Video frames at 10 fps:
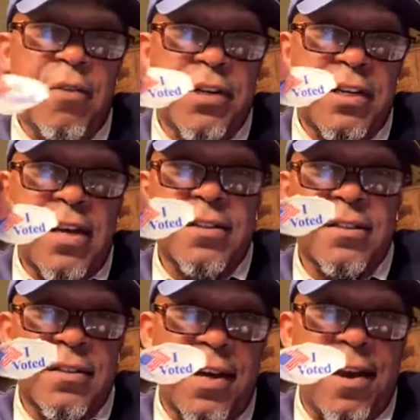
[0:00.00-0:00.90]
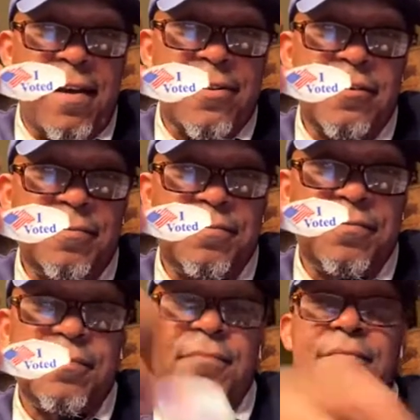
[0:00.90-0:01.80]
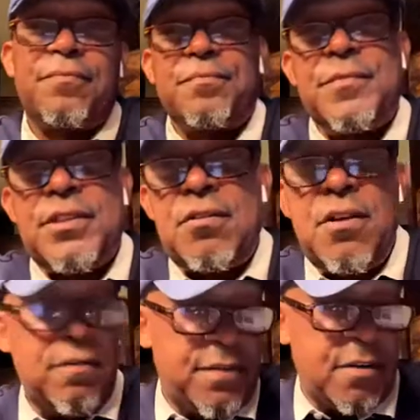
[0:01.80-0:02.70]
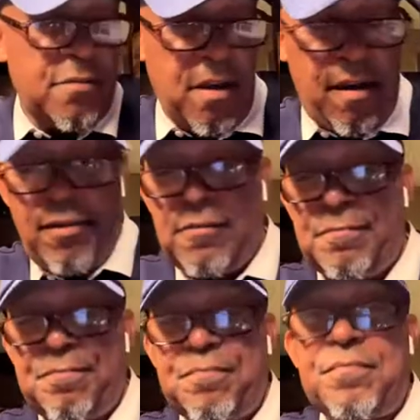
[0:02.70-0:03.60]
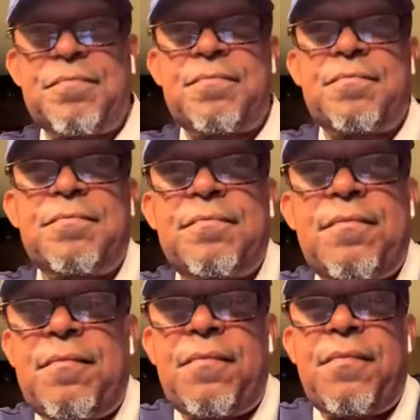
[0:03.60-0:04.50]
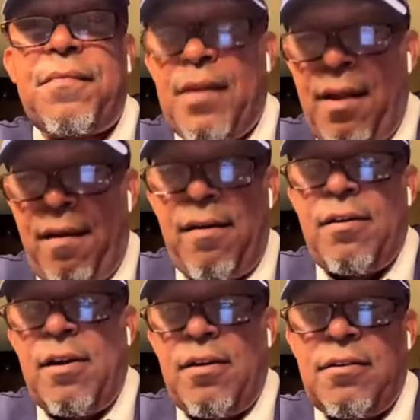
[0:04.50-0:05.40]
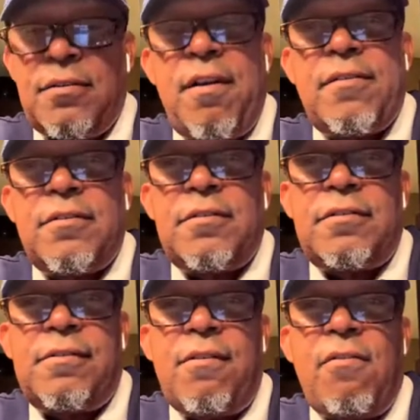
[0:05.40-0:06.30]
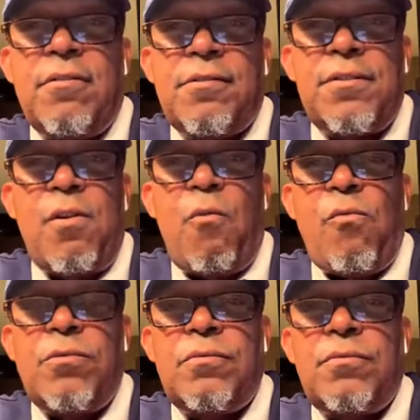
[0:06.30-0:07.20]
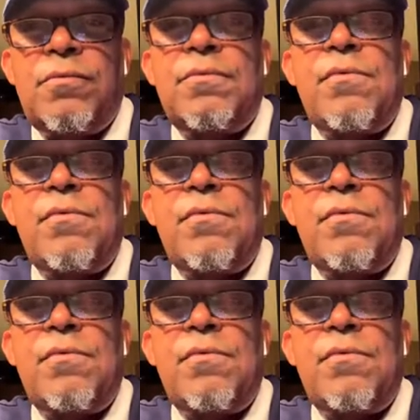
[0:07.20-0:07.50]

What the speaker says: voted yesterday. So go vote. We're not telling you who to vote for. We're just saying go vote.